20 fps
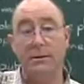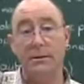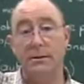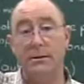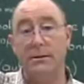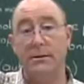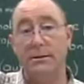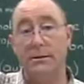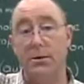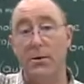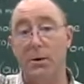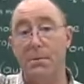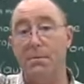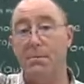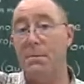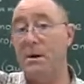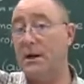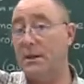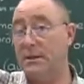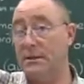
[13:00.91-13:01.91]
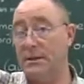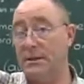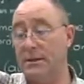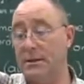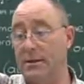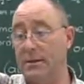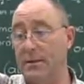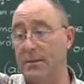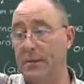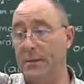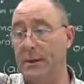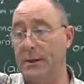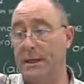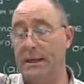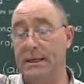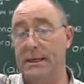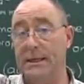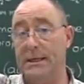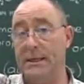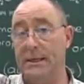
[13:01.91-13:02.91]
So it must be
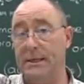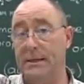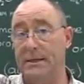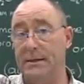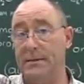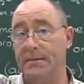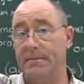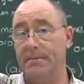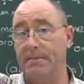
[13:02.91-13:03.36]
in this.